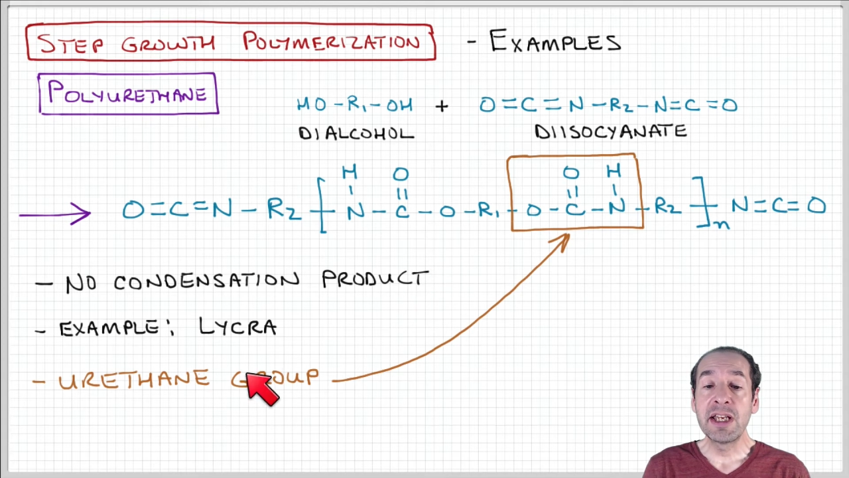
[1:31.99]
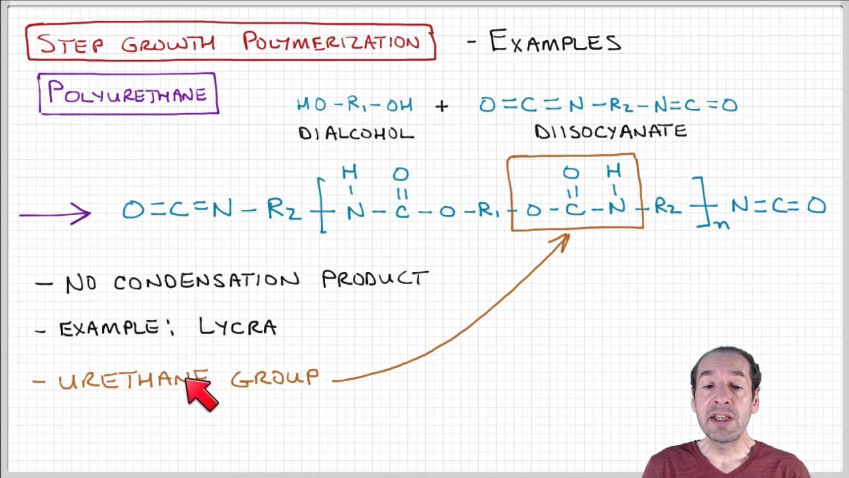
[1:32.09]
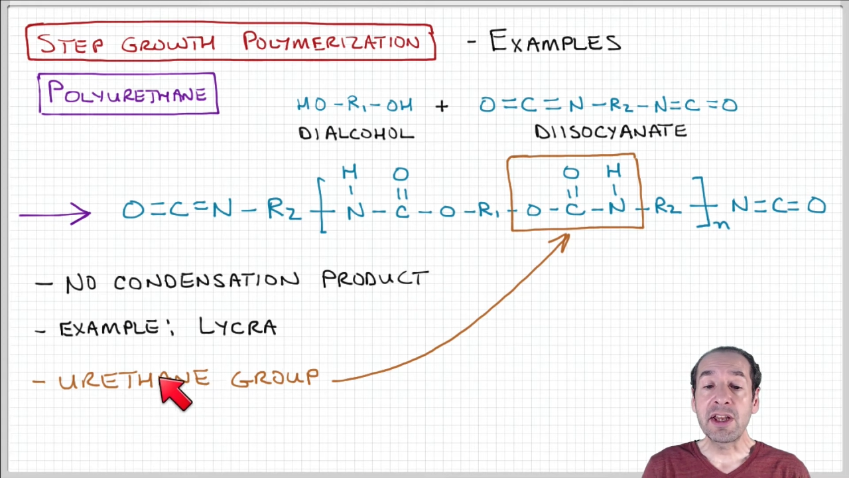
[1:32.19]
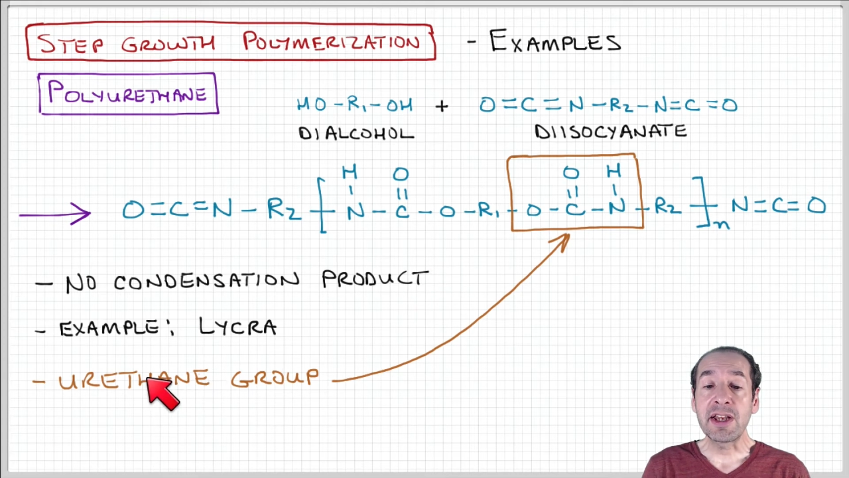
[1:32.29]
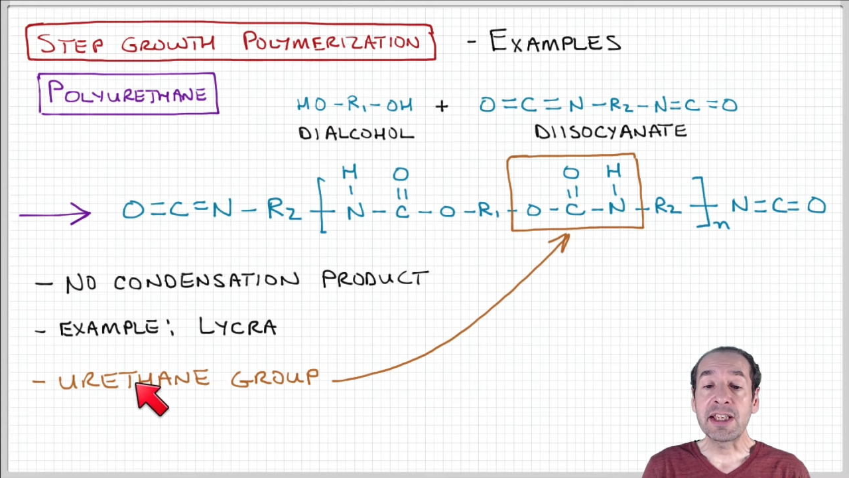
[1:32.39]

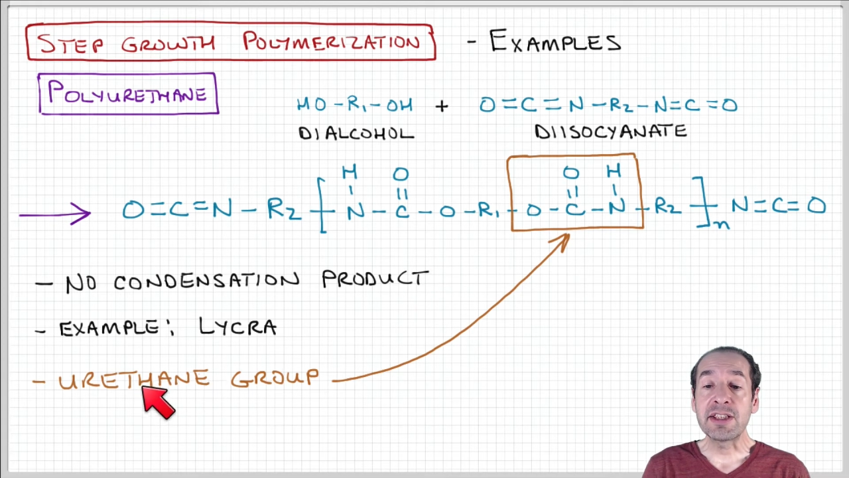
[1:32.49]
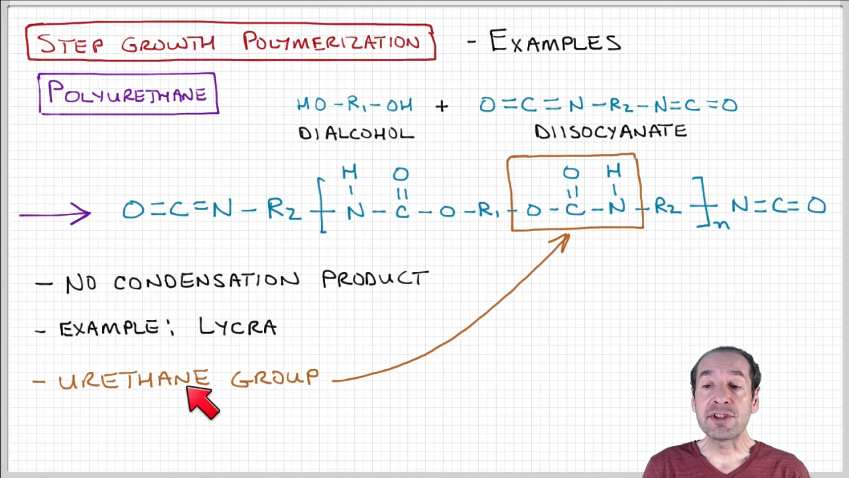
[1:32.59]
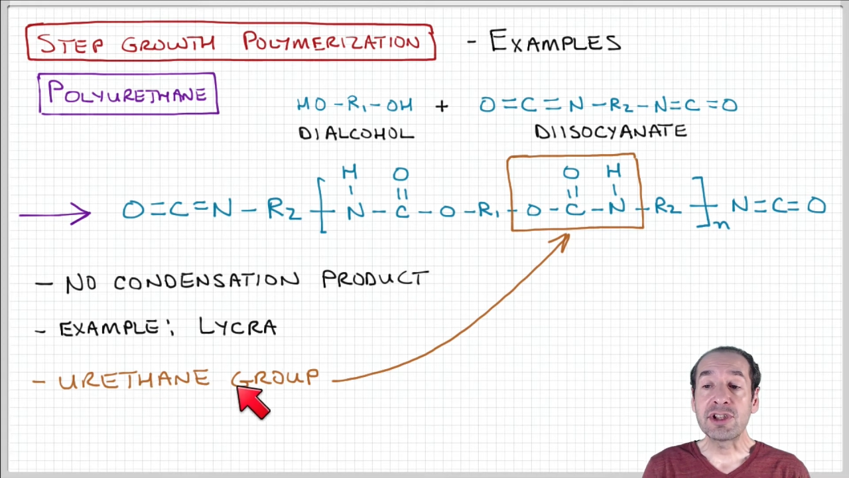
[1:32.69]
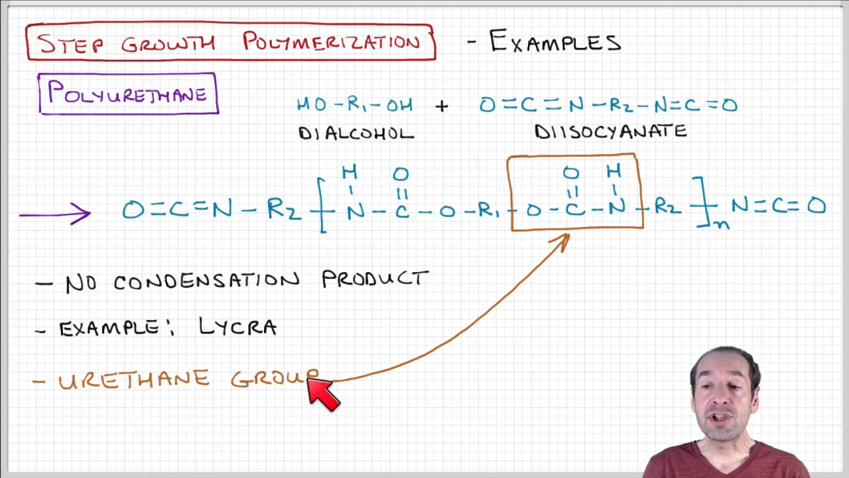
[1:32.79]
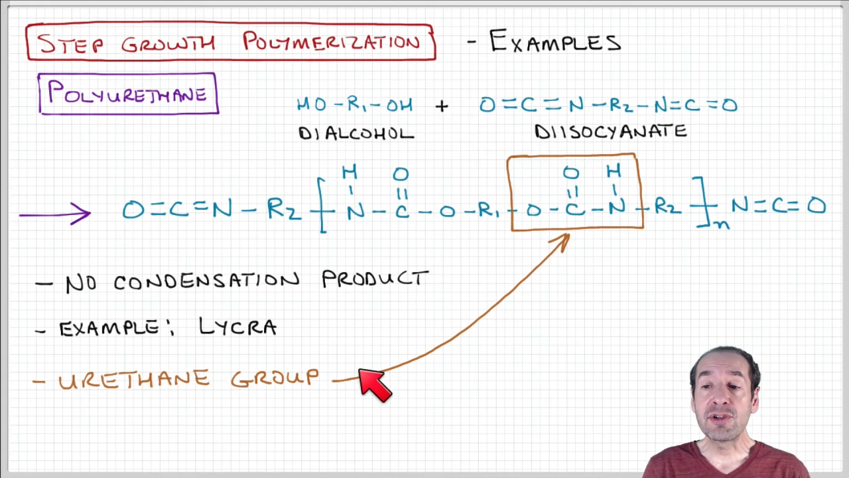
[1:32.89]
is
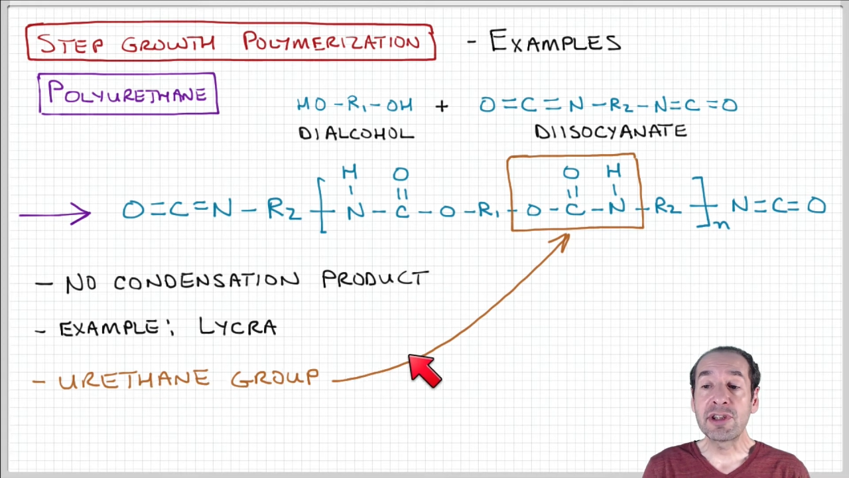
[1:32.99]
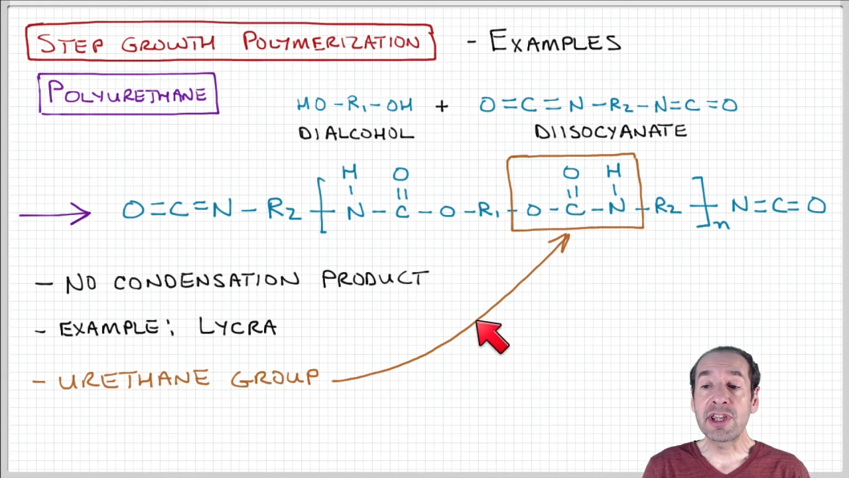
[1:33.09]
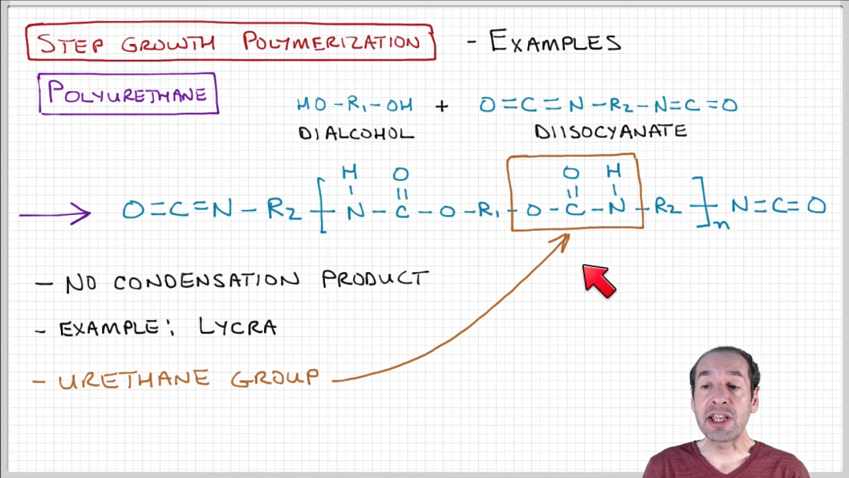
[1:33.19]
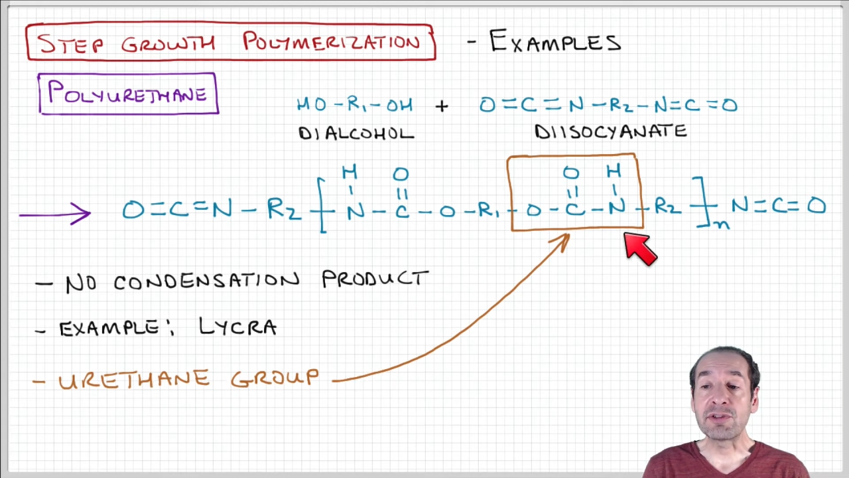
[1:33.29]
a urethane